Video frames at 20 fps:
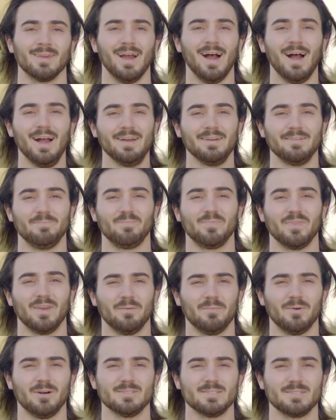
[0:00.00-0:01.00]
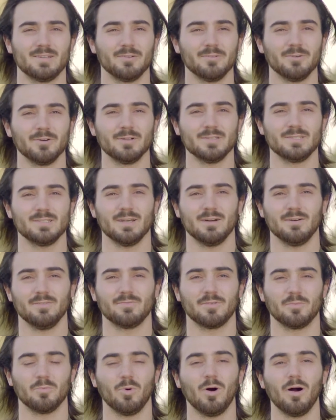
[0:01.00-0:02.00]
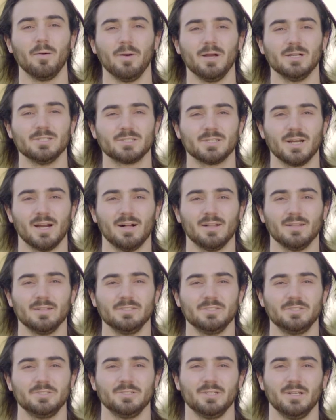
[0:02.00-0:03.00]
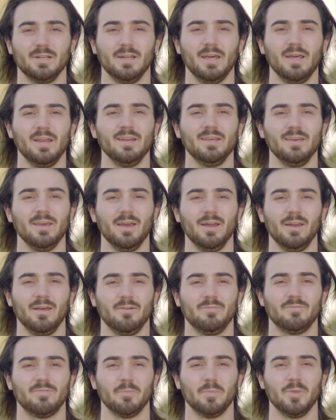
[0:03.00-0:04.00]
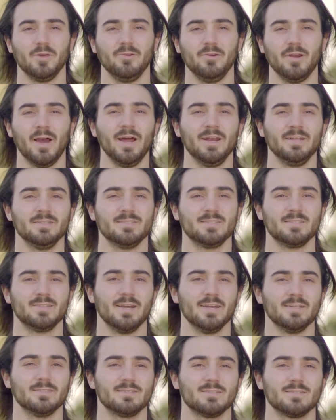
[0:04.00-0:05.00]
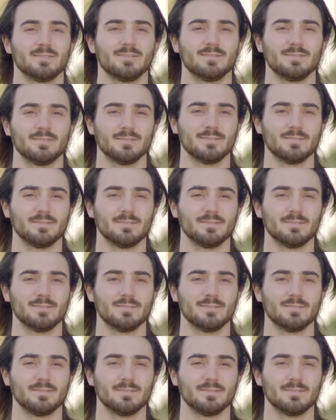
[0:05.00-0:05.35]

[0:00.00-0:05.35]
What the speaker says: Hi, I'm Austin Rudisell from Wabash College in Indiana from the United States.